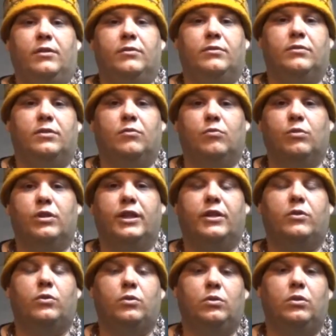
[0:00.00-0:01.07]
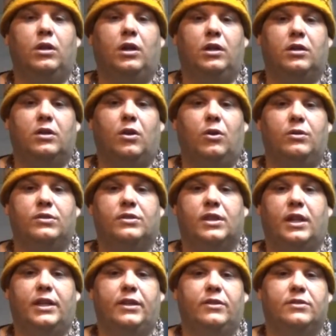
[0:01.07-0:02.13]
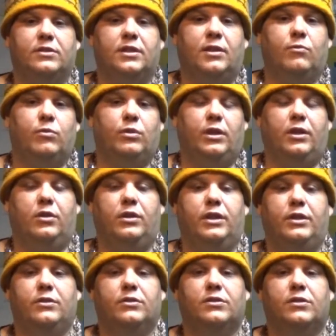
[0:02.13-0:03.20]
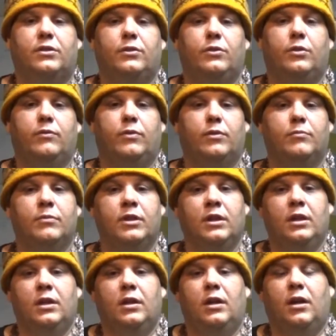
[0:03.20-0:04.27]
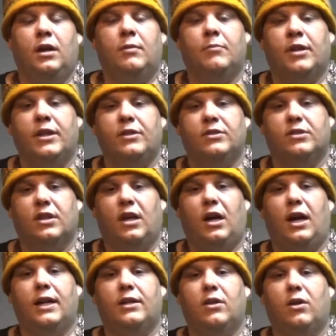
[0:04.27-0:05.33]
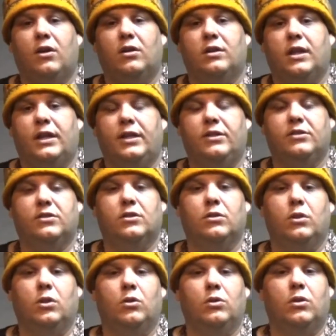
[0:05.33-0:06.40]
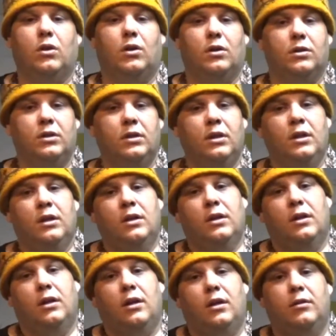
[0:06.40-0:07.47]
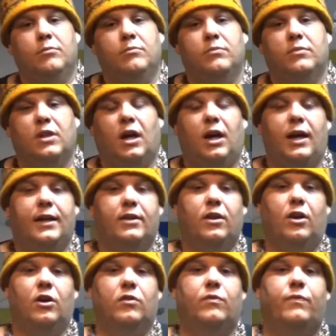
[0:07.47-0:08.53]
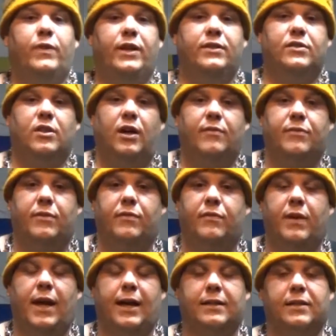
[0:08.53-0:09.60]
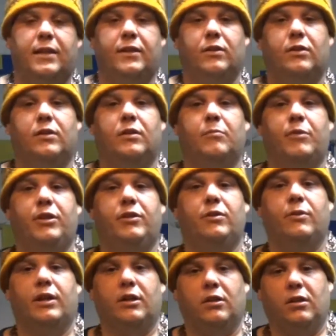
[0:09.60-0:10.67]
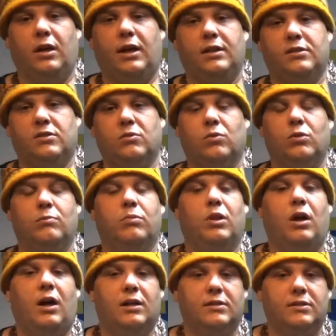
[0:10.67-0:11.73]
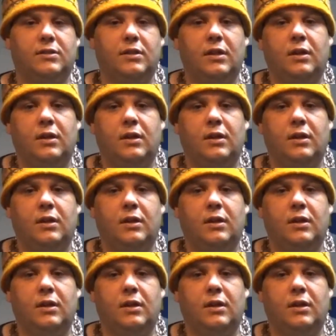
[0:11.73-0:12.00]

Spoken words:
the really cool guards that I use, and I really only use 2 of them. I use the high guard and I use the low guard. The high guard feeds off the fact that you're going to be doing a lot of sword blocks